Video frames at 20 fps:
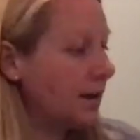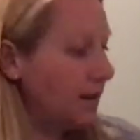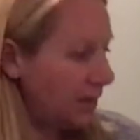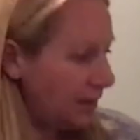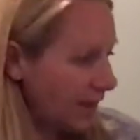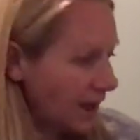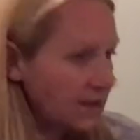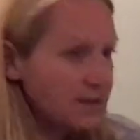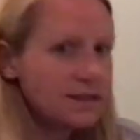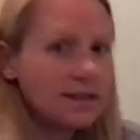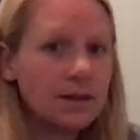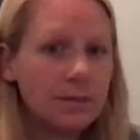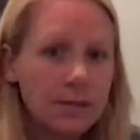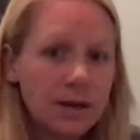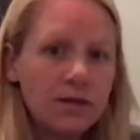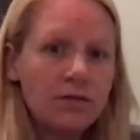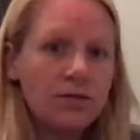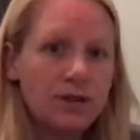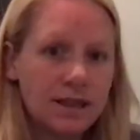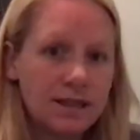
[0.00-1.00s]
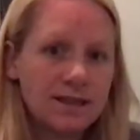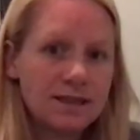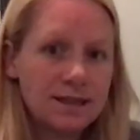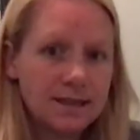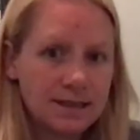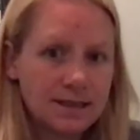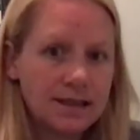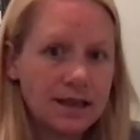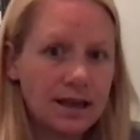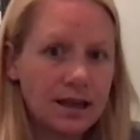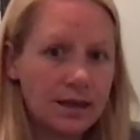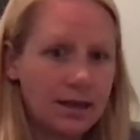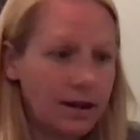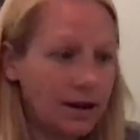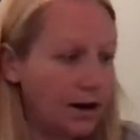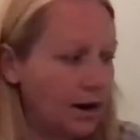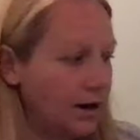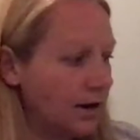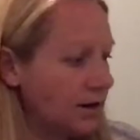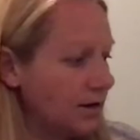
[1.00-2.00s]
That W needs to stay
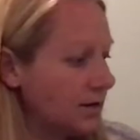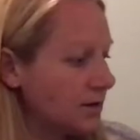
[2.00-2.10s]
there.